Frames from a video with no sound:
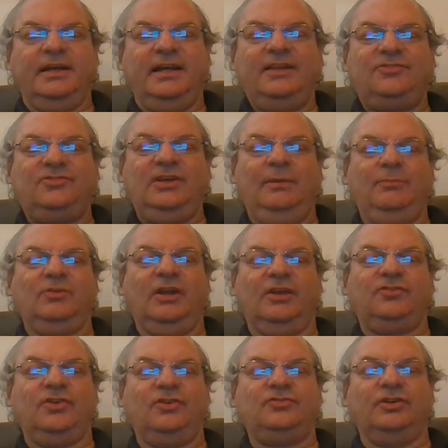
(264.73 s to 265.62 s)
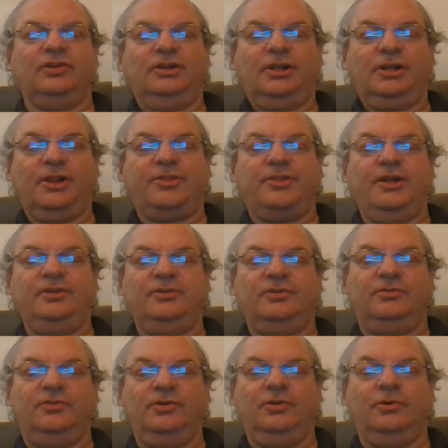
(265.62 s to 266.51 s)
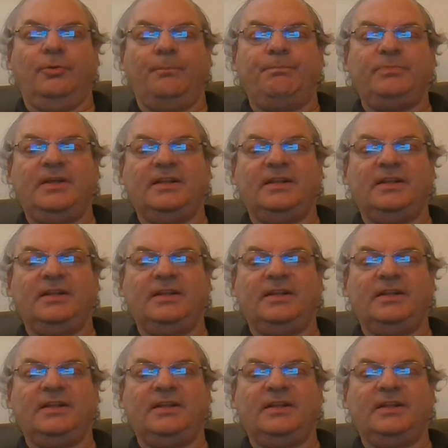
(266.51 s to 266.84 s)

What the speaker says: It seems like such a little thing to do,